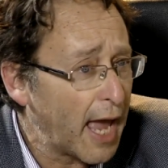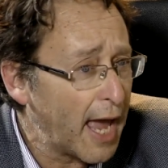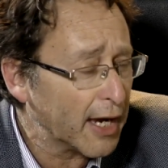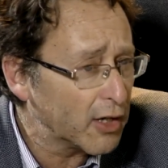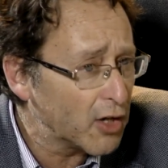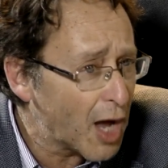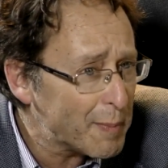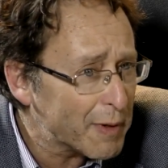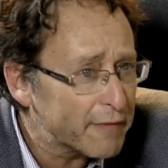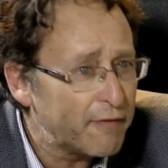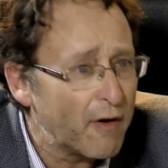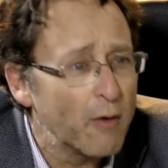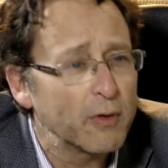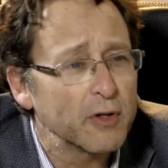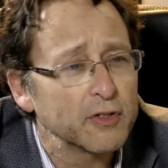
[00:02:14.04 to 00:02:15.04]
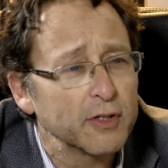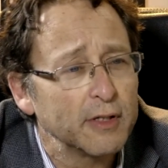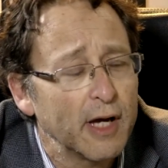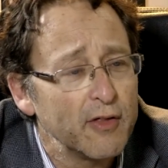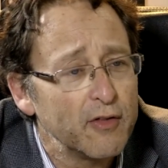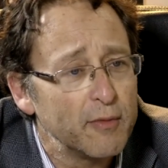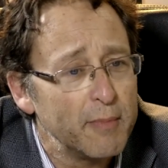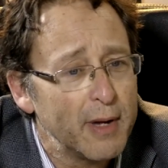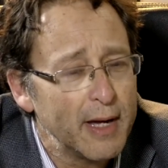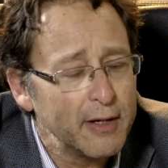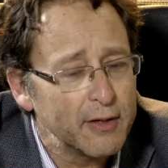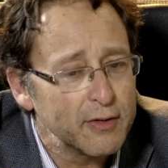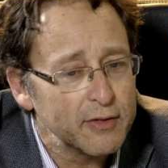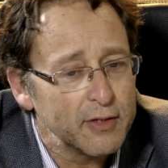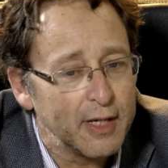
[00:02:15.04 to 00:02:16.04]
economic focus on other
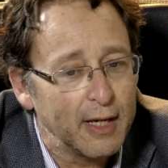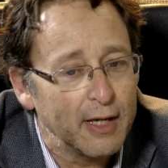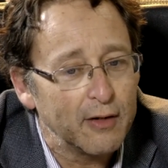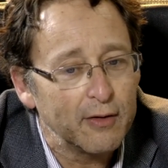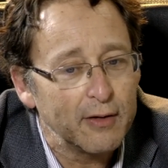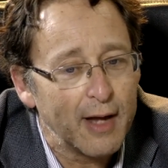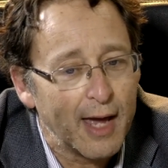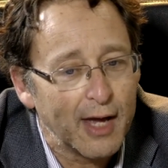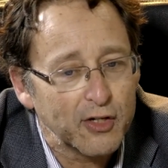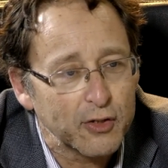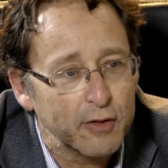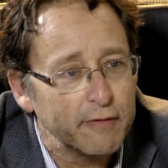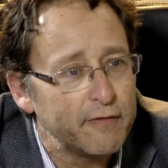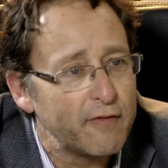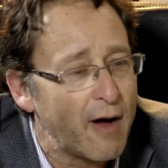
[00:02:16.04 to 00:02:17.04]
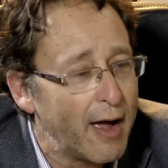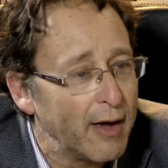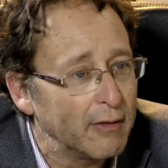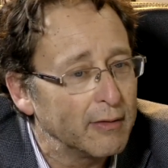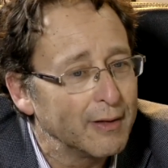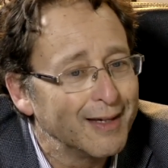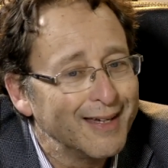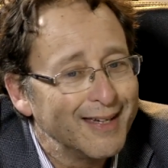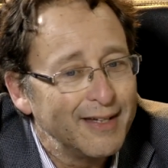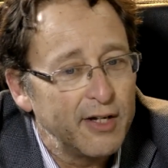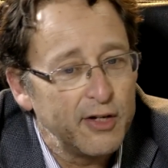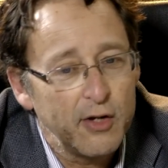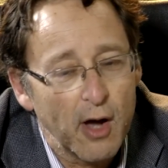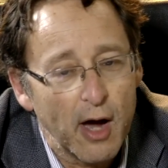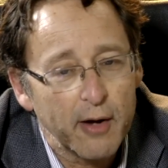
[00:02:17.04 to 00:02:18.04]
matters, the international file
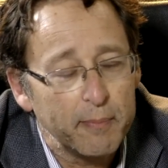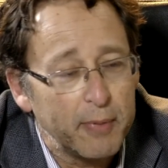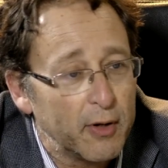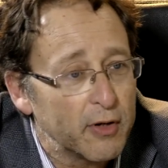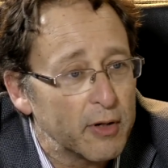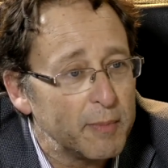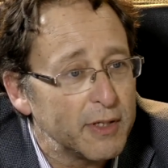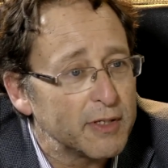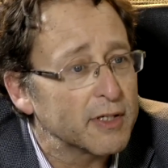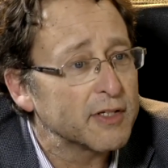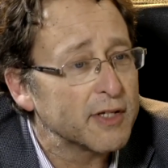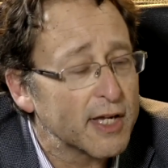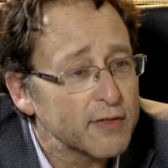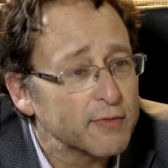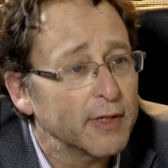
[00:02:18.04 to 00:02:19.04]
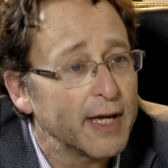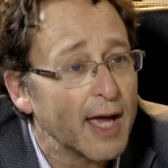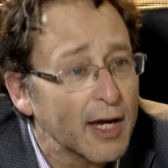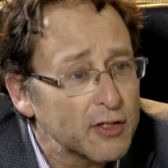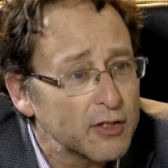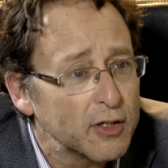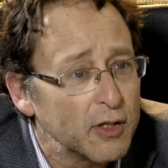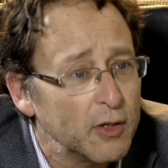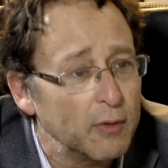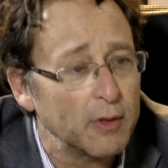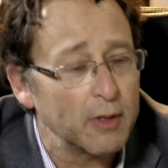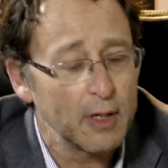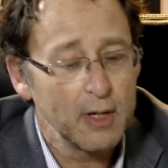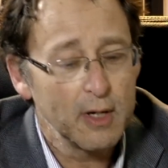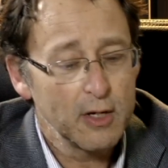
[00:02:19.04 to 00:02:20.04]
did not appear to be successfully
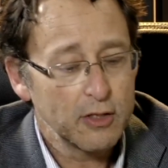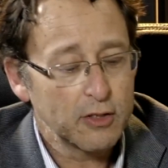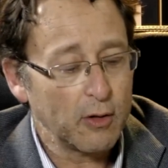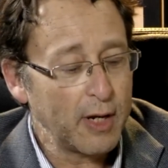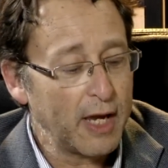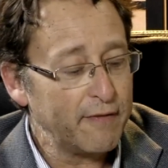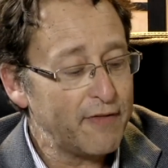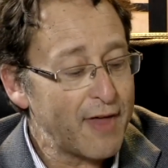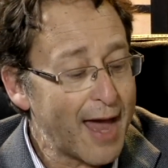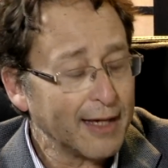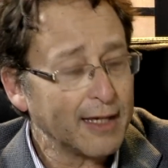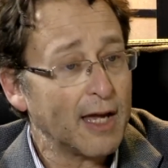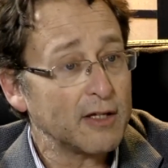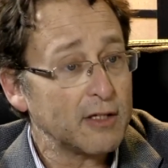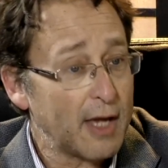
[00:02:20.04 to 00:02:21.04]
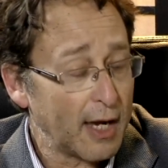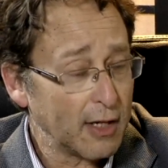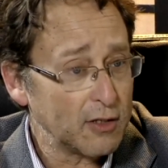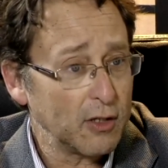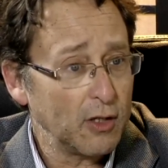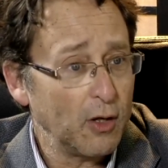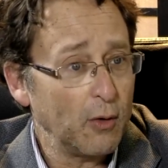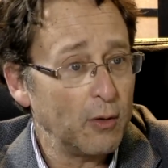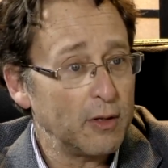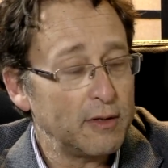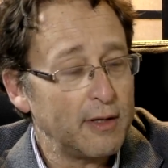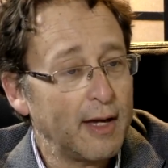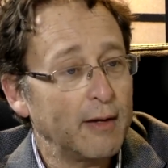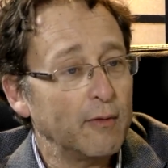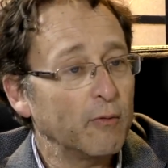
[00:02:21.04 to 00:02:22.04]
executed. So if that gets executed,
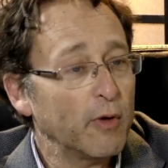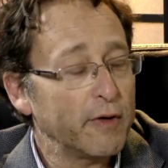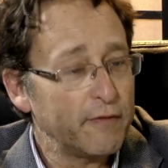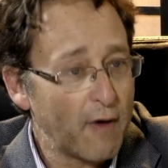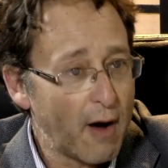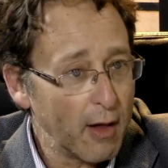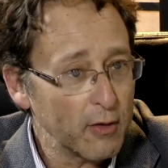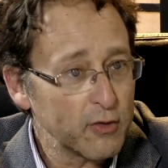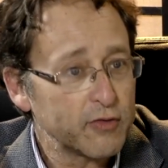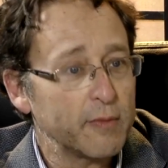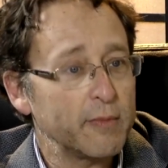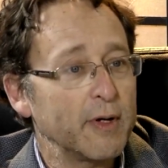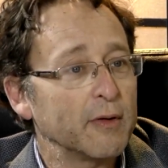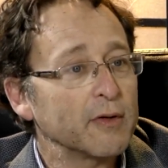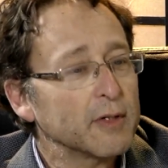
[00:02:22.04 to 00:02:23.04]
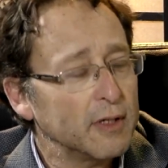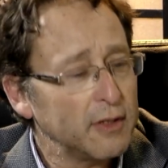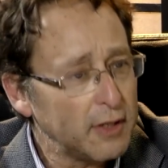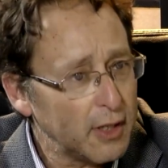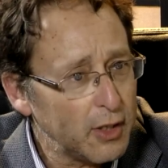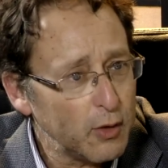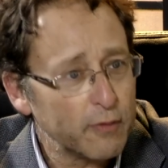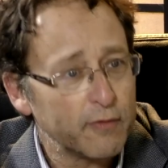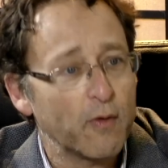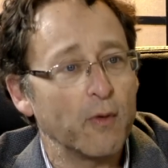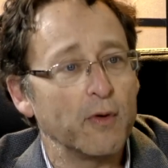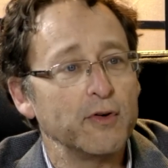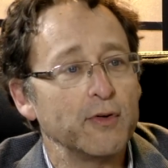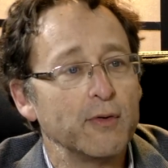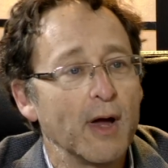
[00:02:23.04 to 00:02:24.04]
then what follows from there is continued
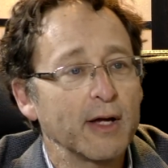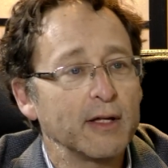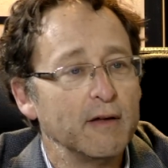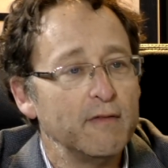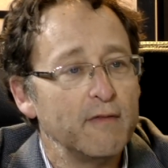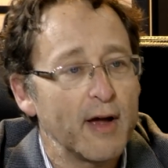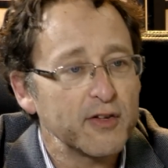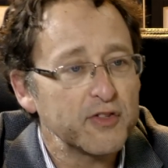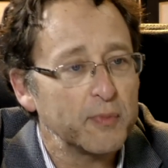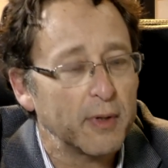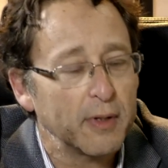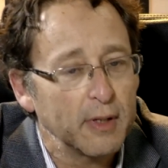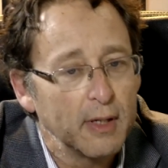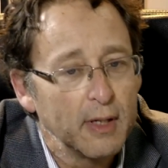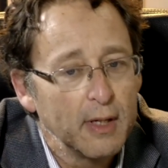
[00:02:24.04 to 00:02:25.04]
foreign direct investment.